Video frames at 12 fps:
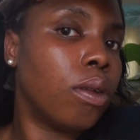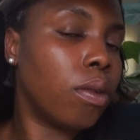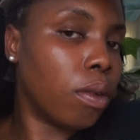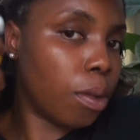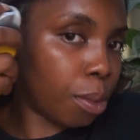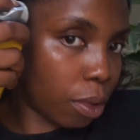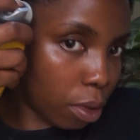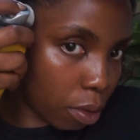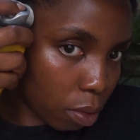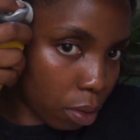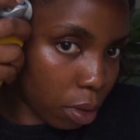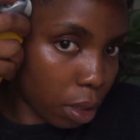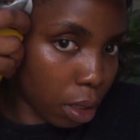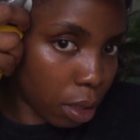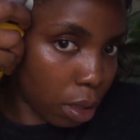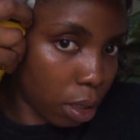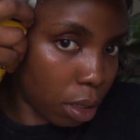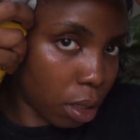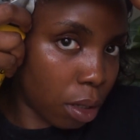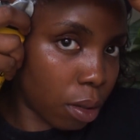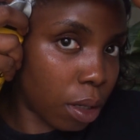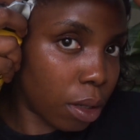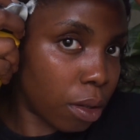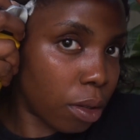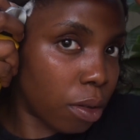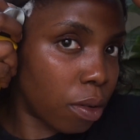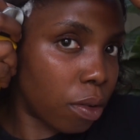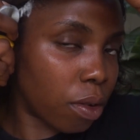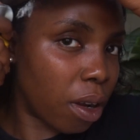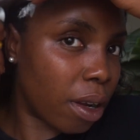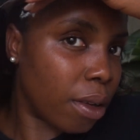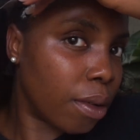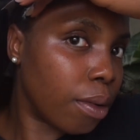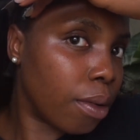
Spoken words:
So I'm putting 2 layers and then I'll let it dry.